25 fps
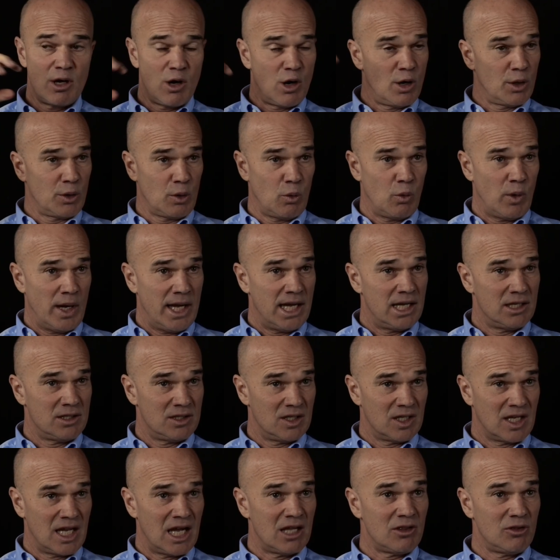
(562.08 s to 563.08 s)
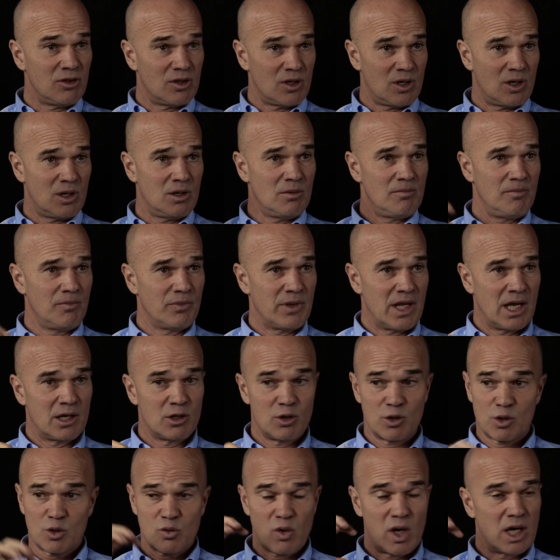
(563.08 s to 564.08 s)
on the way to get there and
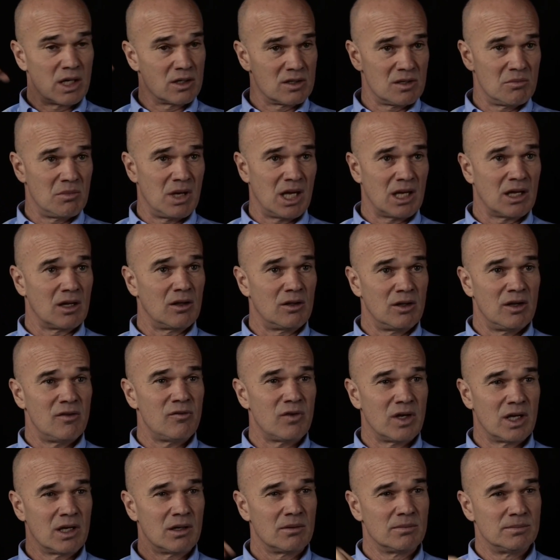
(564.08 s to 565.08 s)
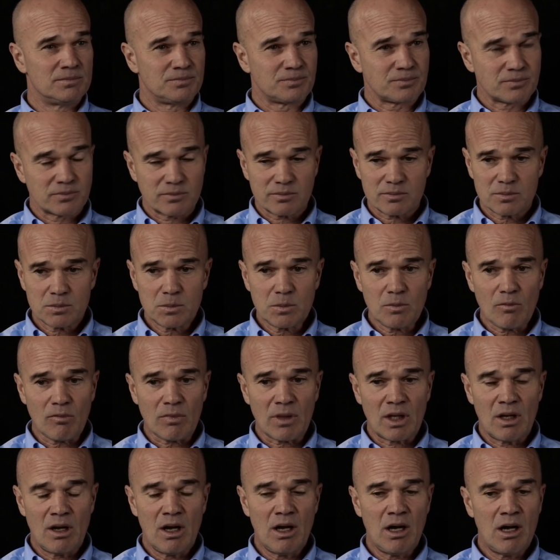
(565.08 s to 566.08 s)
you're trying to make a living,
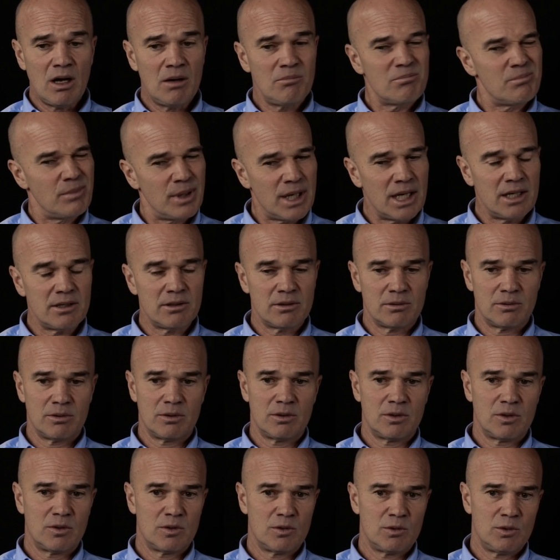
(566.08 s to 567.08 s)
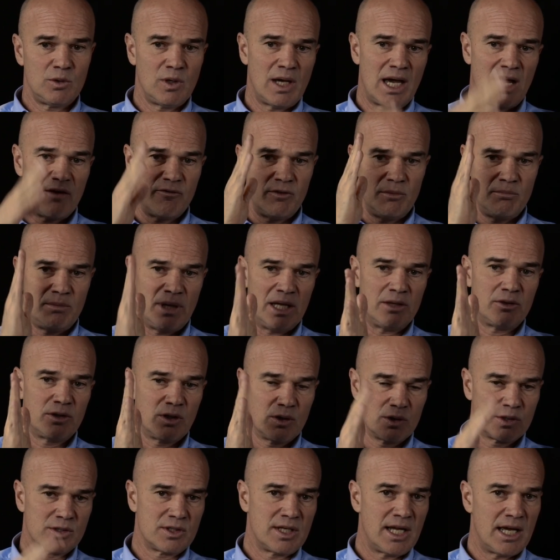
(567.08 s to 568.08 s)
but you haven't met
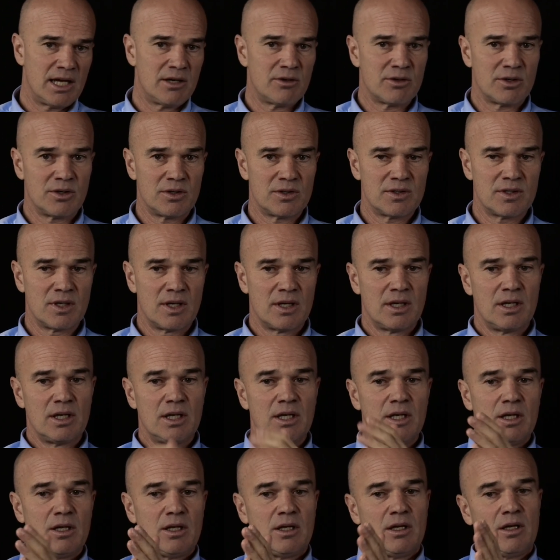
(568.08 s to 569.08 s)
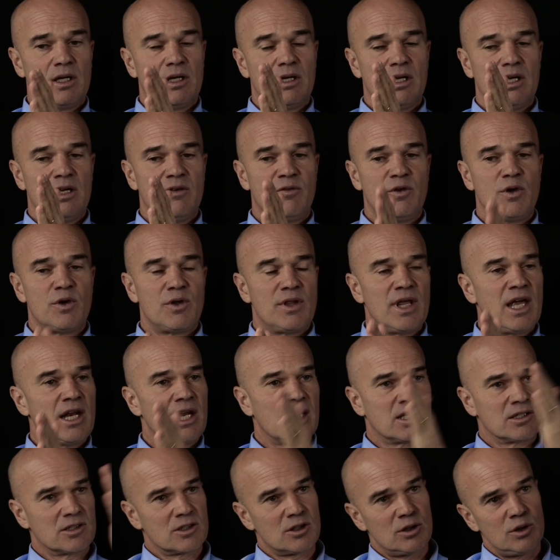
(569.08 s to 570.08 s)
those standards. If you're then
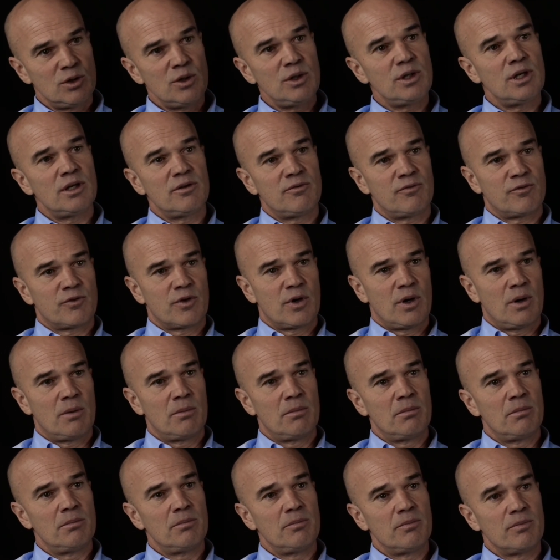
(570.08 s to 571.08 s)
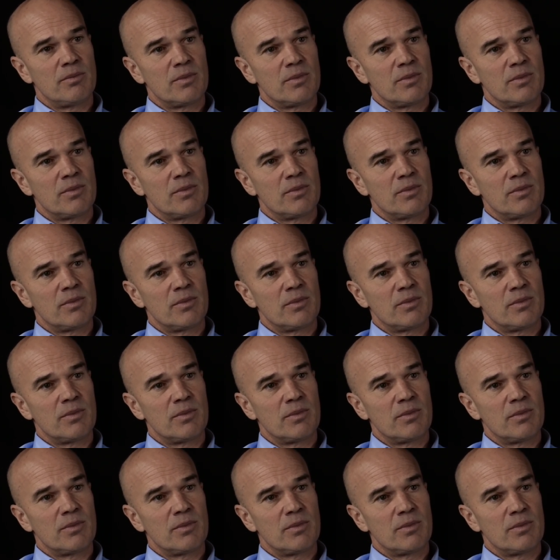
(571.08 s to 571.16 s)
excluded from